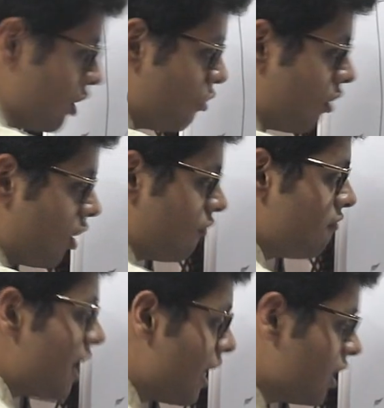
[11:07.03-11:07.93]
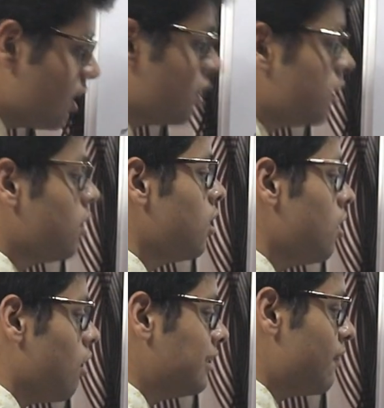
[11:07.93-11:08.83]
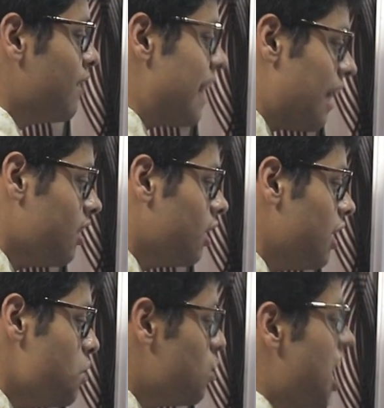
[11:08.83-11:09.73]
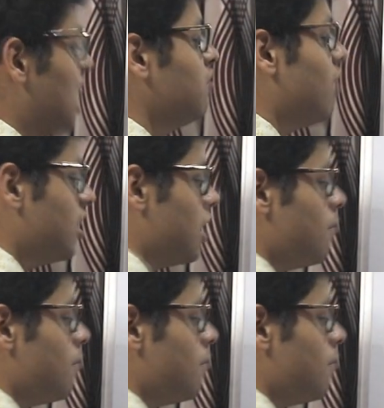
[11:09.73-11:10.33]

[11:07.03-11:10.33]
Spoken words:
writing to a father or someone elderly, you can't